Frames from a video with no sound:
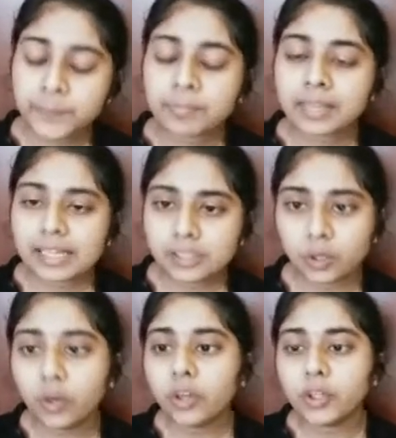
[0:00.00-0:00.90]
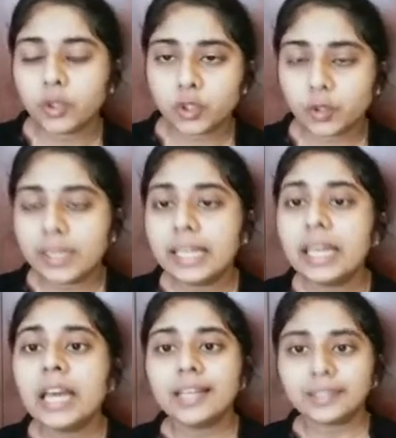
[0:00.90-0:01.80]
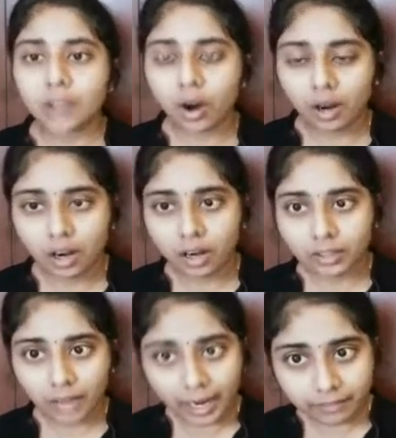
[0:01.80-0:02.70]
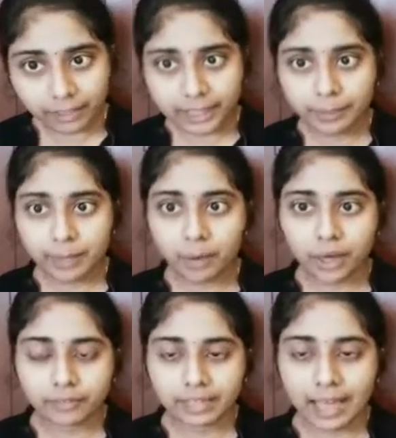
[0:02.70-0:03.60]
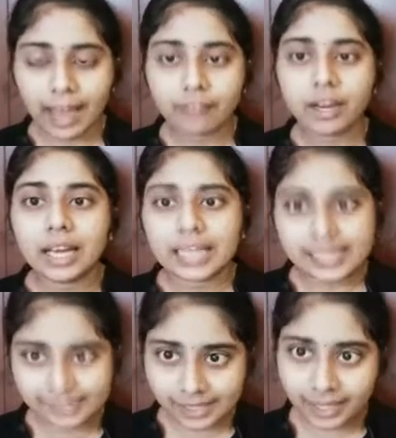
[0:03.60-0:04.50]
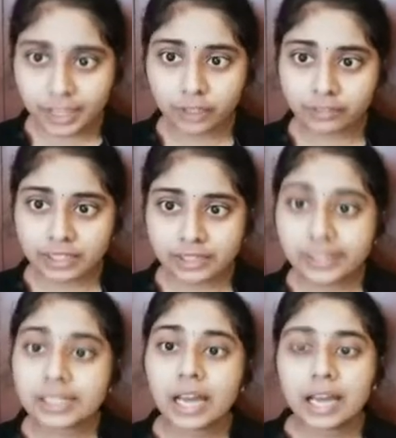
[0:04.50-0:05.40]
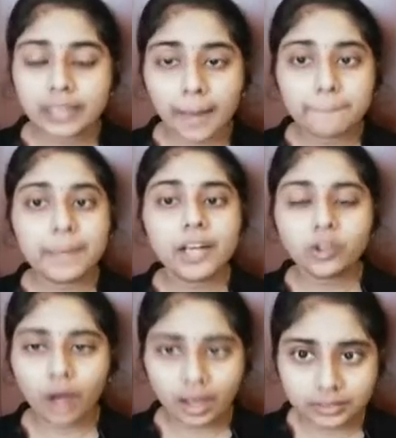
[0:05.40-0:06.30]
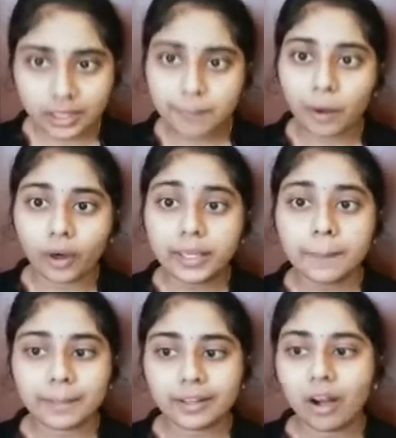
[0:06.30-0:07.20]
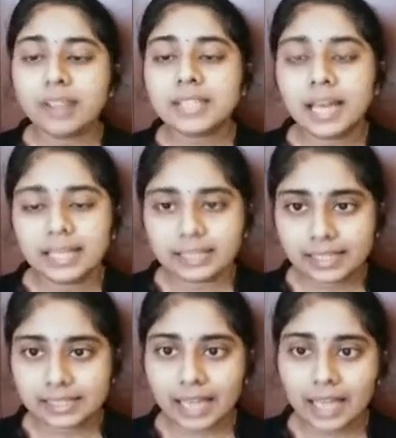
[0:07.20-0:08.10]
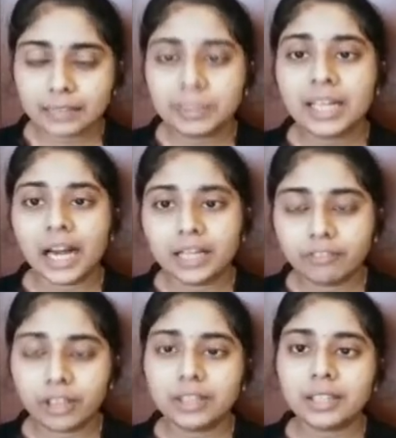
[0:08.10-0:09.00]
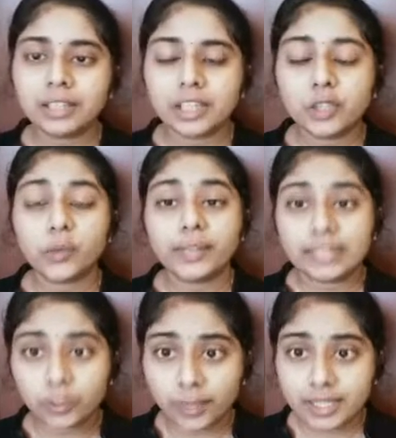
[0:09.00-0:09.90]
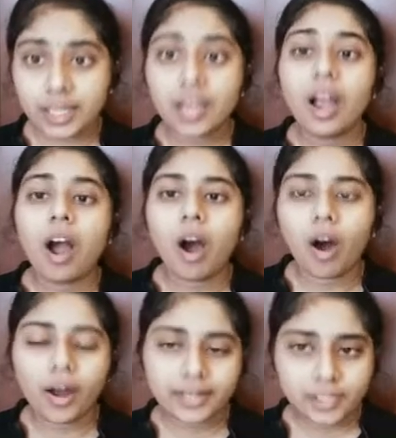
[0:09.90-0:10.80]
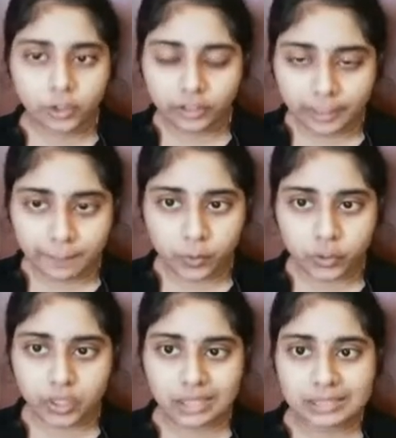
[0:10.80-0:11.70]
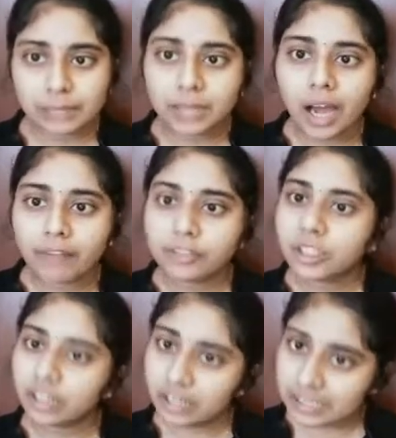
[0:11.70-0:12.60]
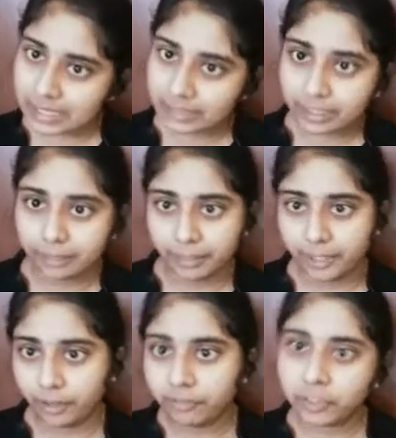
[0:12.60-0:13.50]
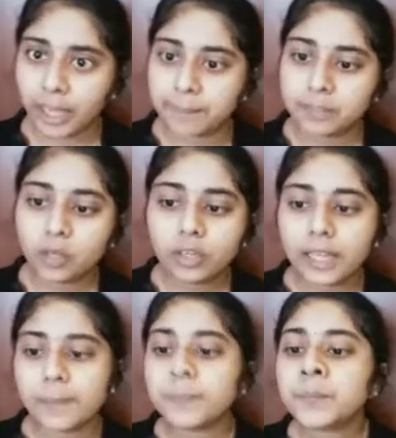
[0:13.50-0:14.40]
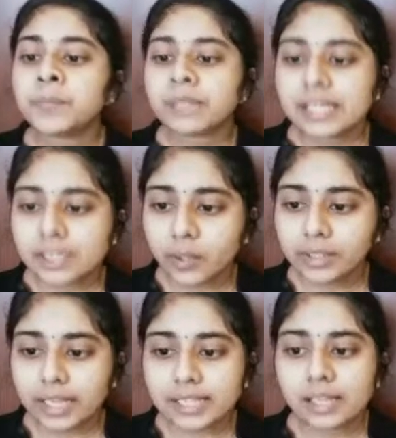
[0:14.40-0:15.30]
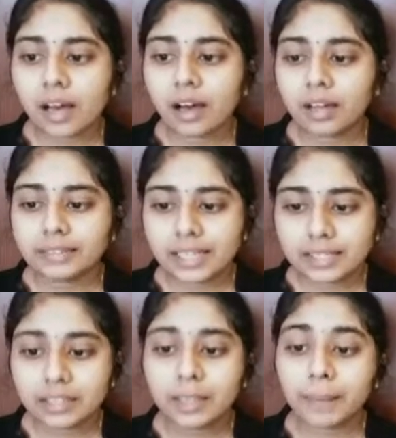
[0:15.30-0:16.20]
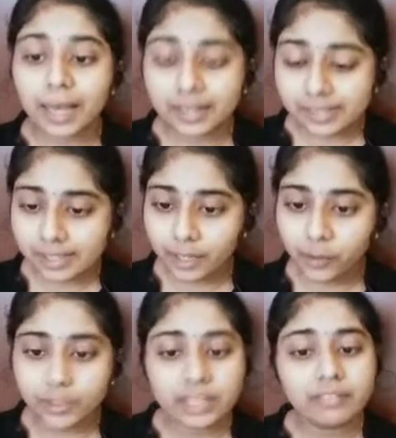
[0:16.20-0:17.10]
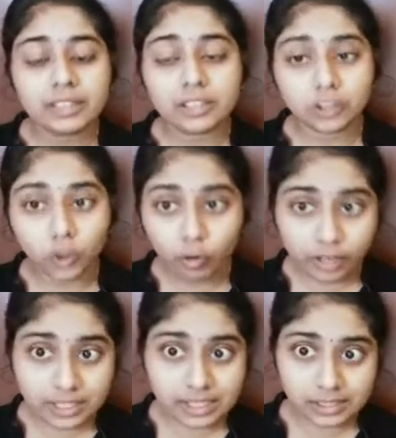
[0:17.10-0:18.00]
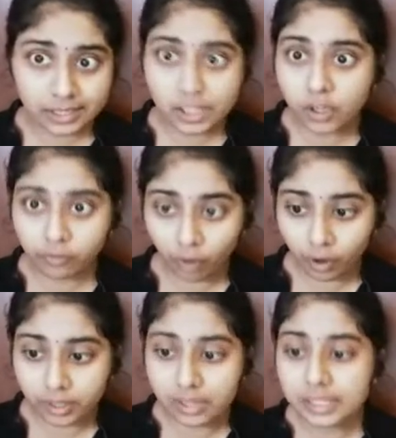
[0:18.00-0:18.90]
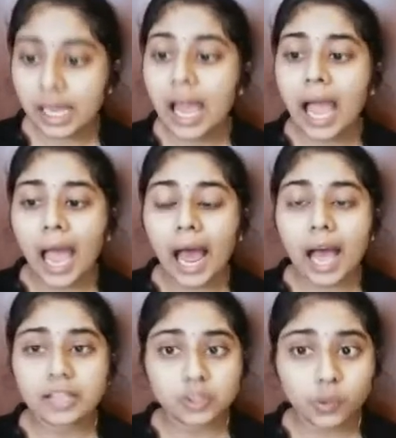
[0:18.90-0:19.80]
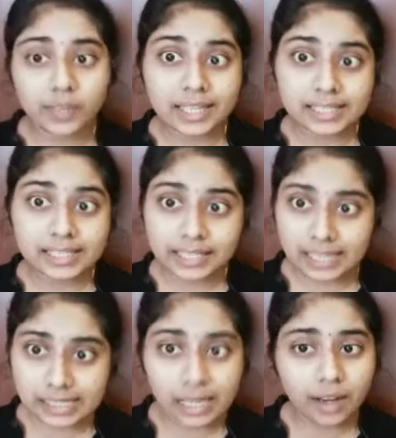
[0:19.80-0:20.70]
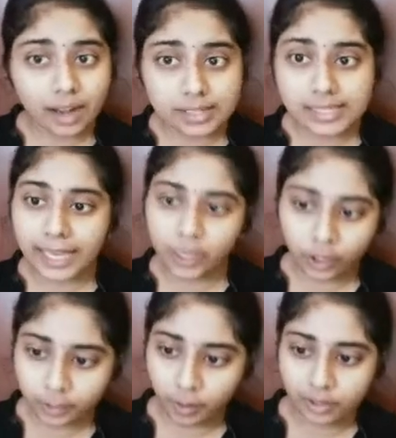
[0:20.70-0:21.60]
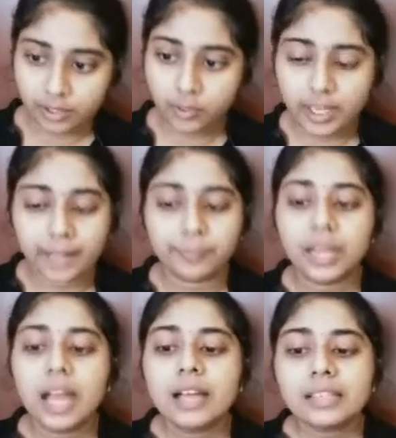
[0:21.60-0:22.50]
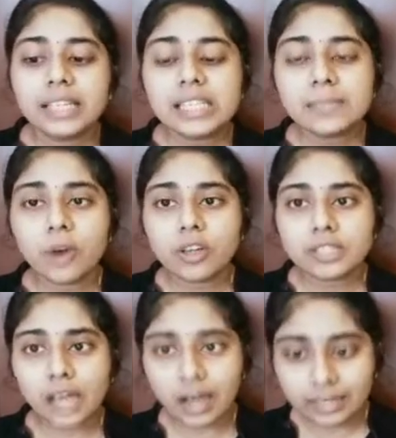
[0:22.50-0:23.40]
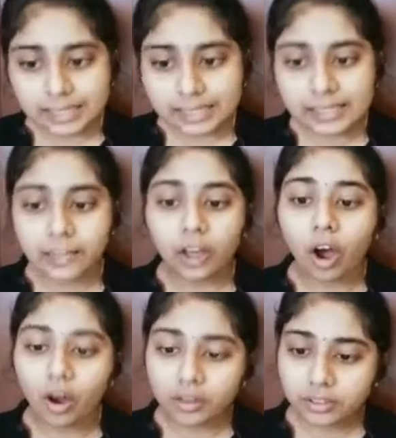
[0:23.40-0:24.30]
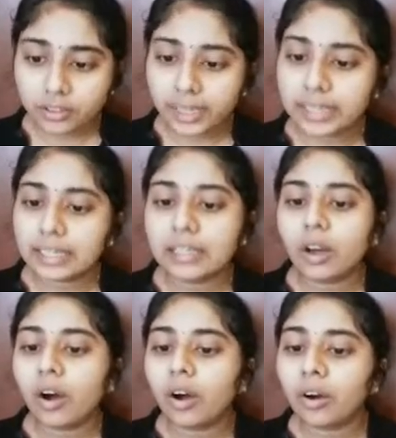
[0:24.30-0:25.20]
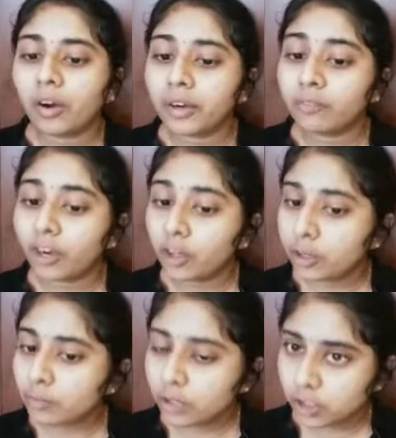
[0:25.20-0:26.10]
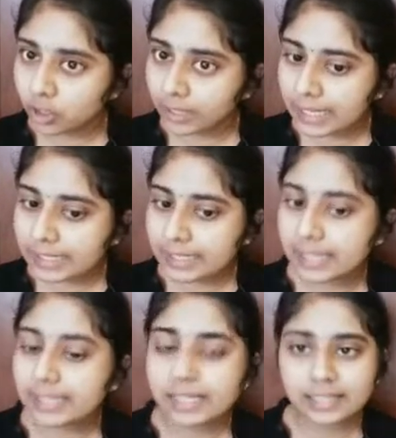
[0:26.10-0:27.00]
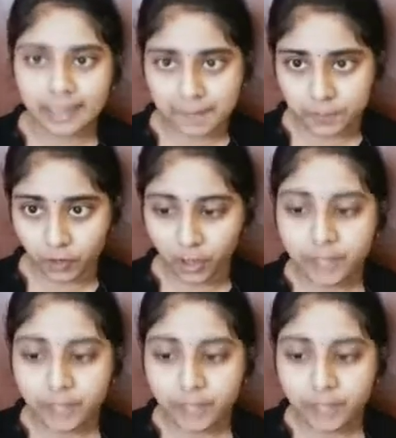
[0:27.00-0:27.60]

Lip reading: so usually now convertible bond will have a lesser rate of interest compared to other bond because these can be converted into equity or into deposit receipt after a certain period of time. Okay, so these are the bearer security with no registration of owners. So we can say these are unsecured bond. Okay, these bonds are listed or traded on one or more stock exchanges abroad.